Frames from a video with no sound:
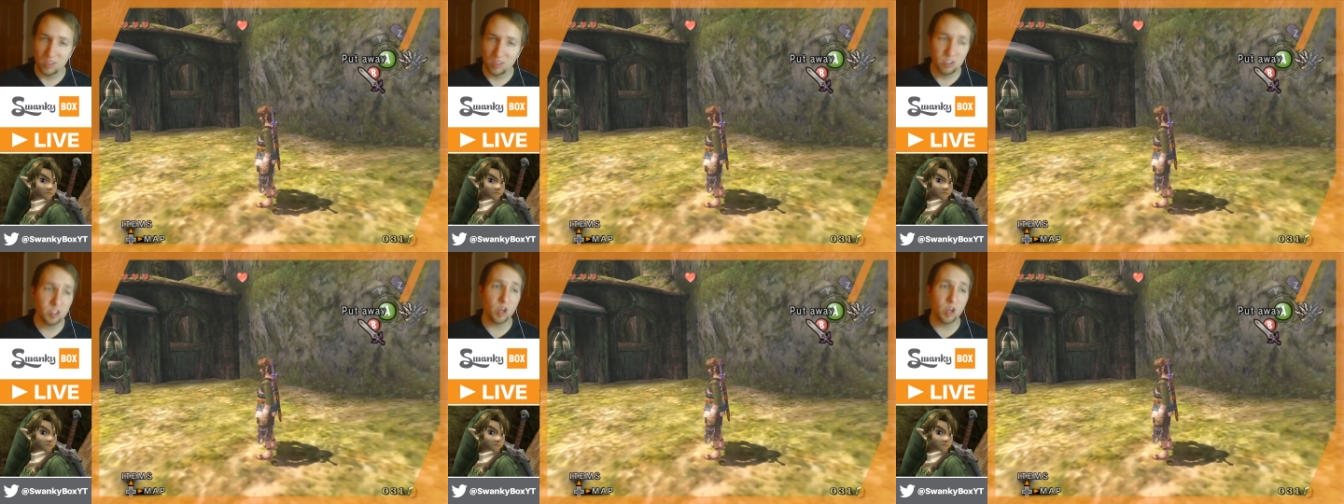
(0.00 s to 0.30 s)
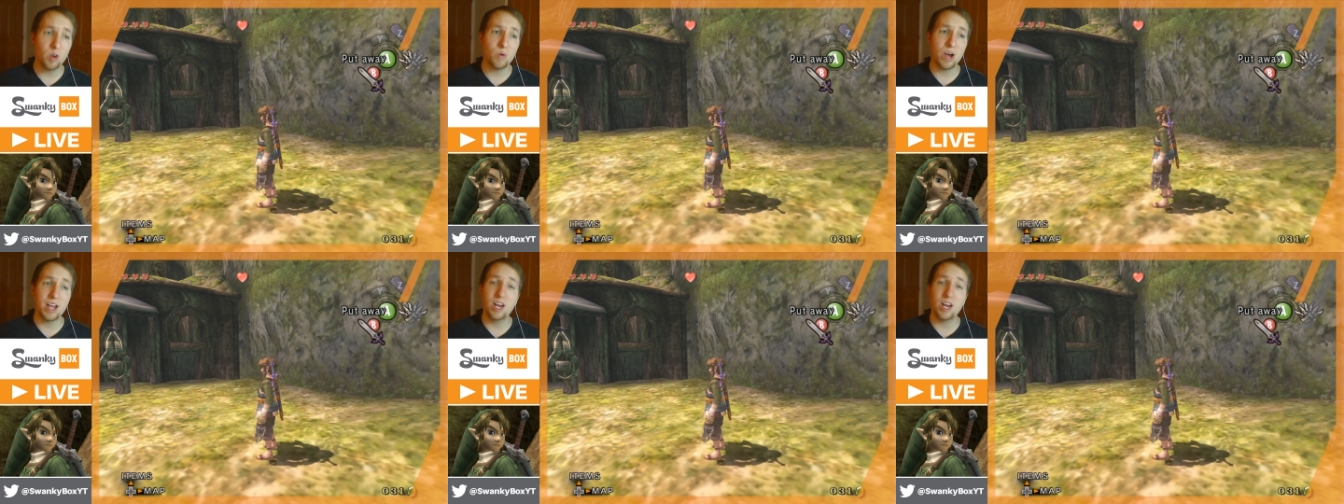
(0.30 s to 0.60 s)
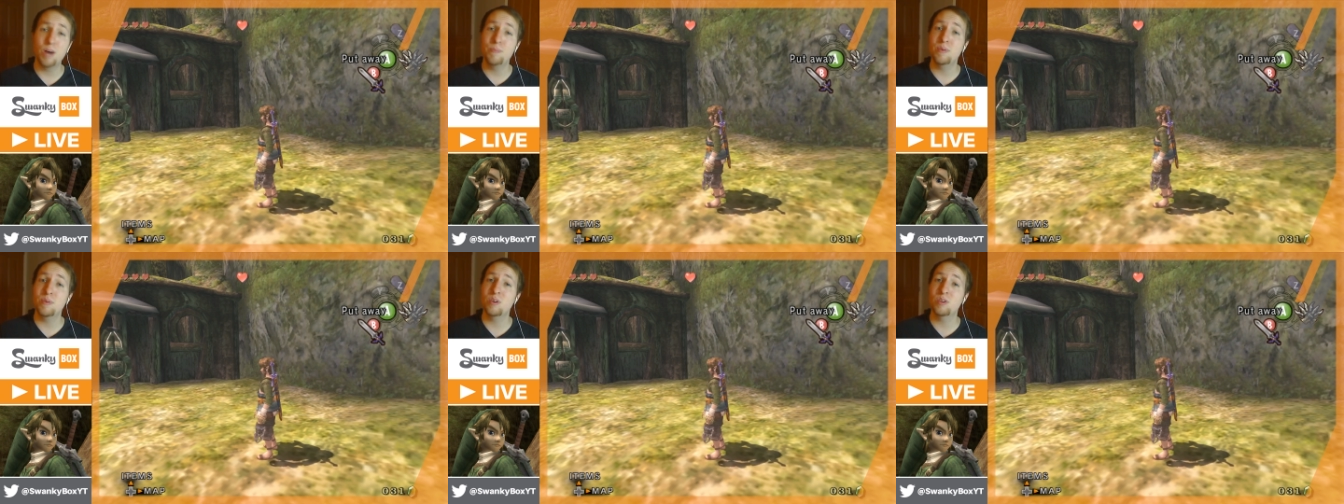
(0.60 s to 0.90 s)
So I
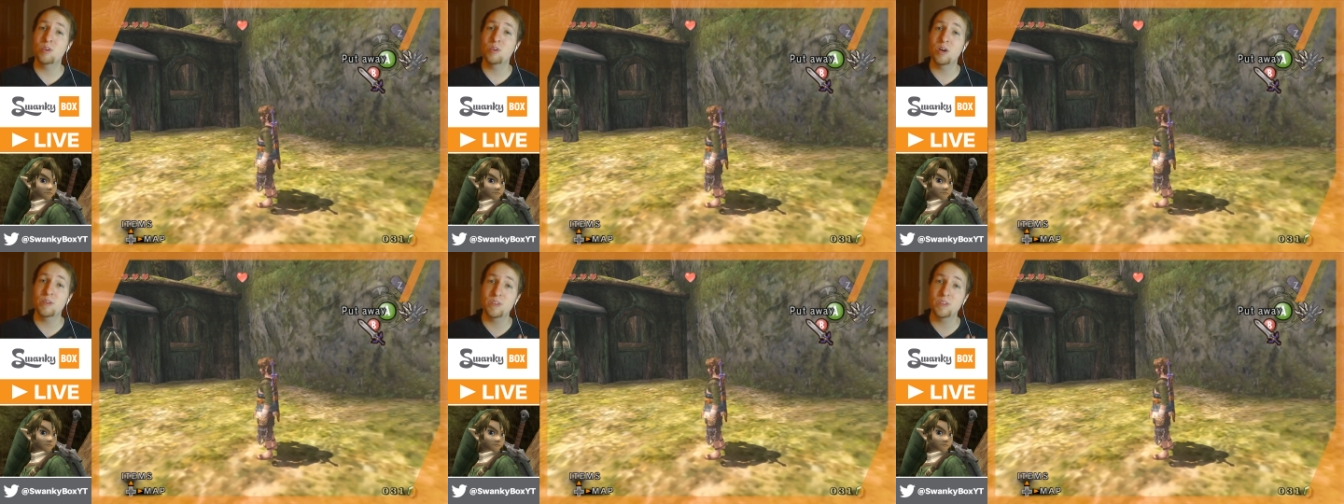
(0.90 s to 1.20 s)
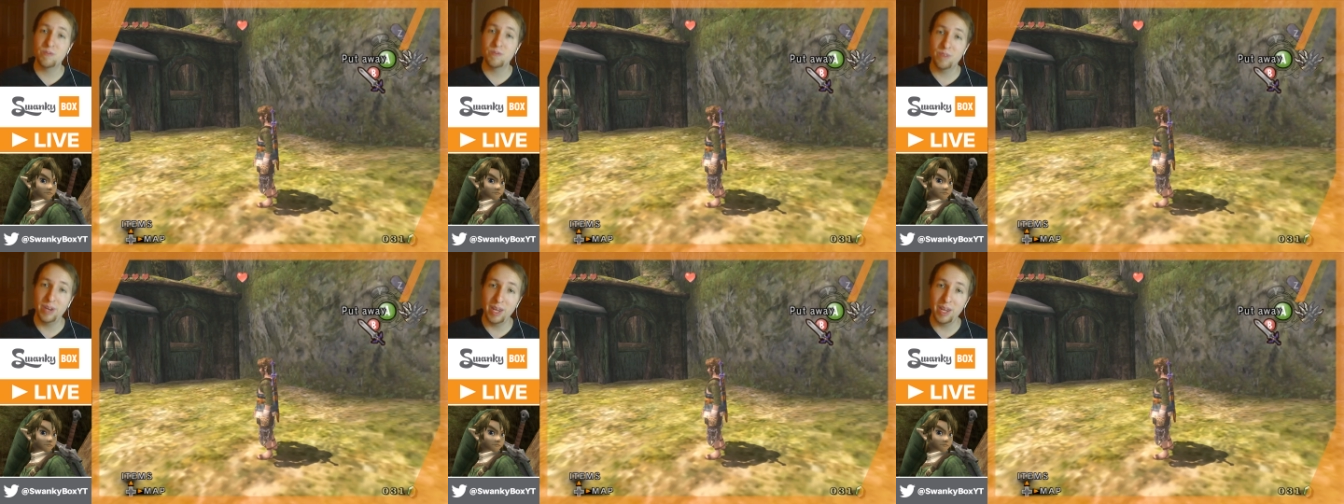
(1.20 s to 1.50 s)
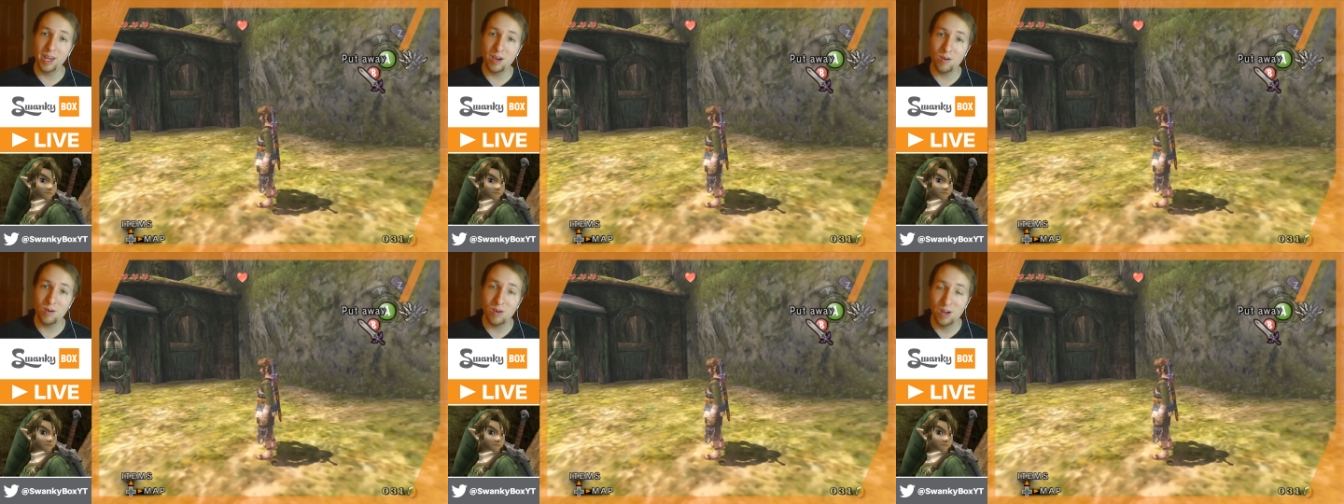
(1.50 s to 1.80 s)
hope you enjoyed this
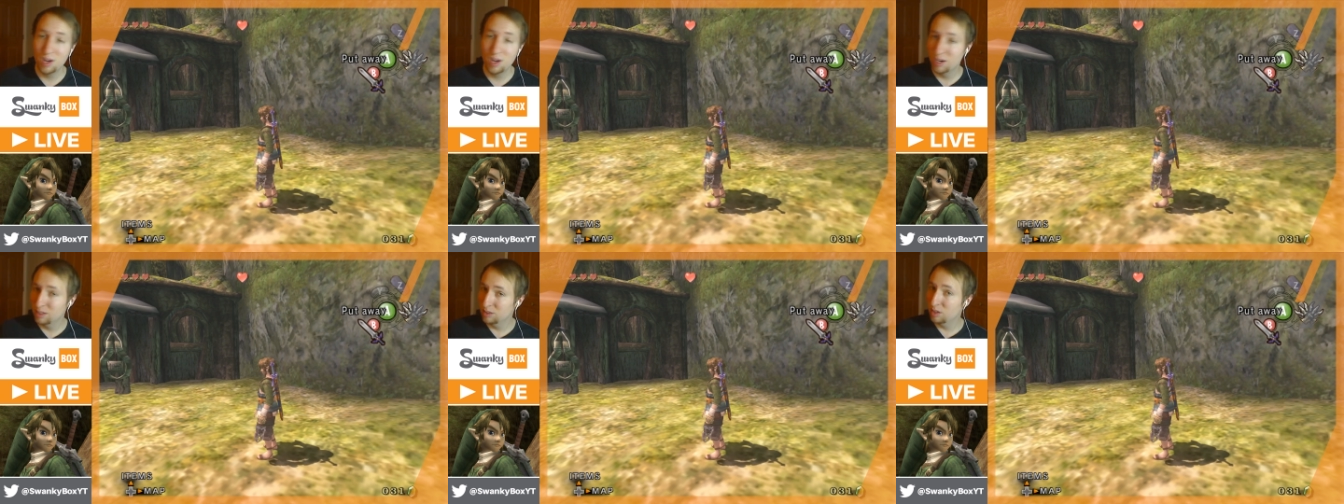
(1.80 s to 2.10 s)
video.